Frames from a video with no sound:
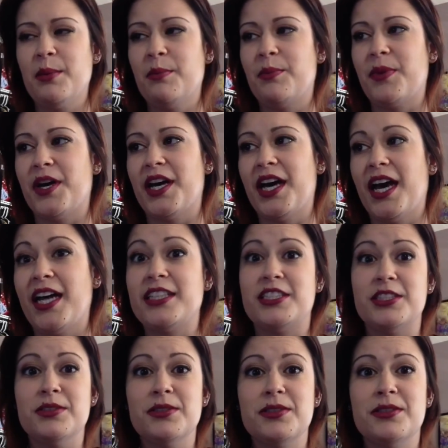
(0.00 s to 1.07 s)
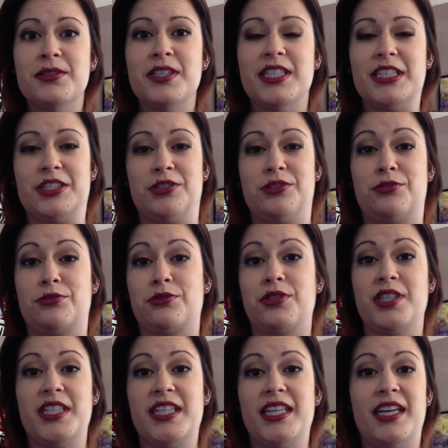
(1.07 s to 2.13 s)
But I do
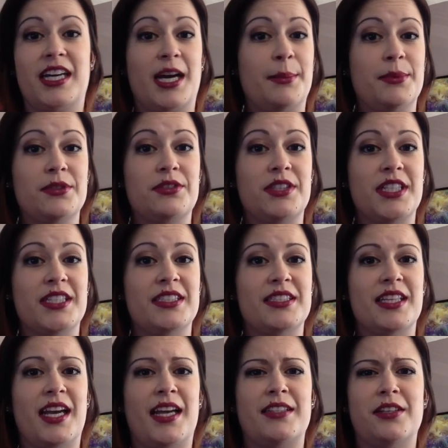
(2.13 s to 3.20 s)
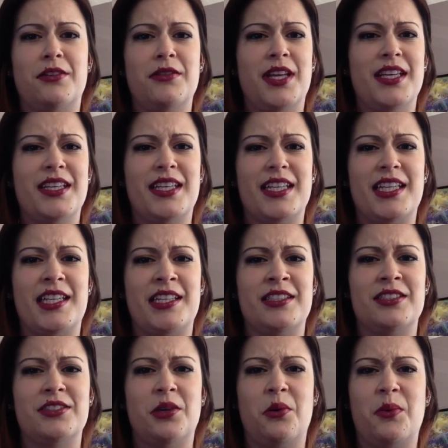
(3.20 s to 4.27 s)
enjoy a couple drinks. I don't like getting
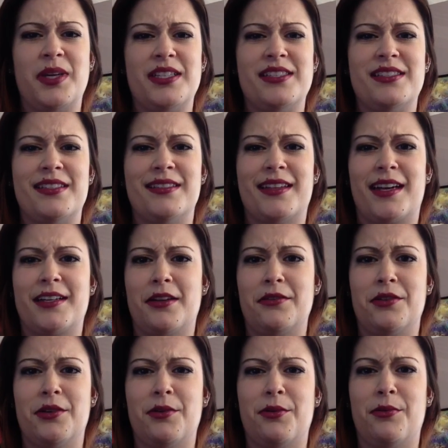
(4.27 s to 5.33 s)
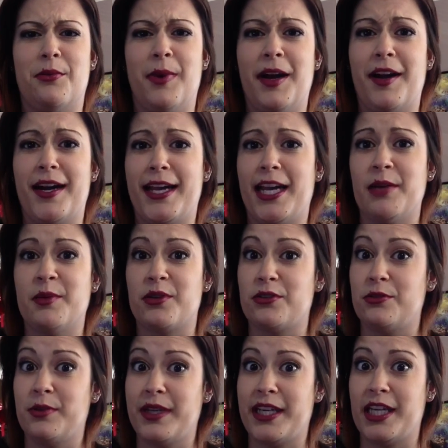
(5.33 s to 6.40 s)
so wasted that I don't know where I am or who
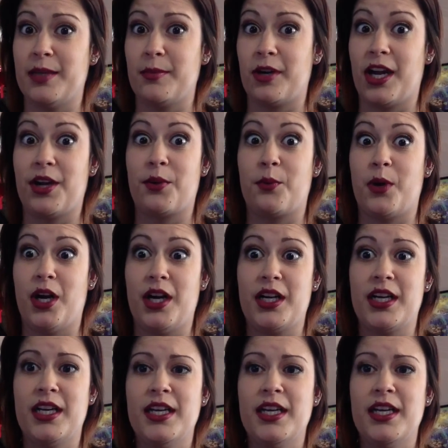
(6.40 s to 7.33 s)
I am or how to walk.